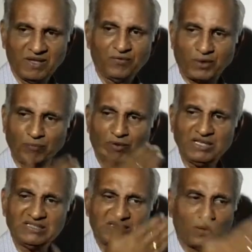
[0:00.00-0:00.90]
From
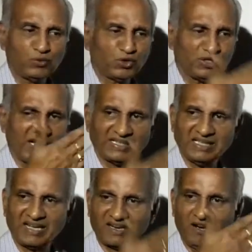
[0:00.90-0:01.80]
one sound to the
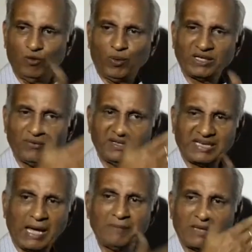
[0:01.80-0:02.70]
other, whatever
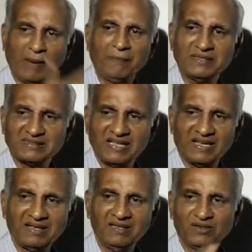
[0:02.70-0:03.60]
time gap is
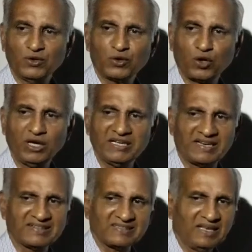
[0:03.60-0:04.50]
there, you call it
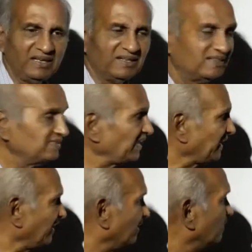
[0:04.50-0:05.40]
as a
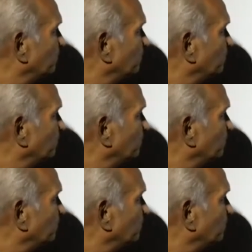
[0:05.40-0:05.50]
second.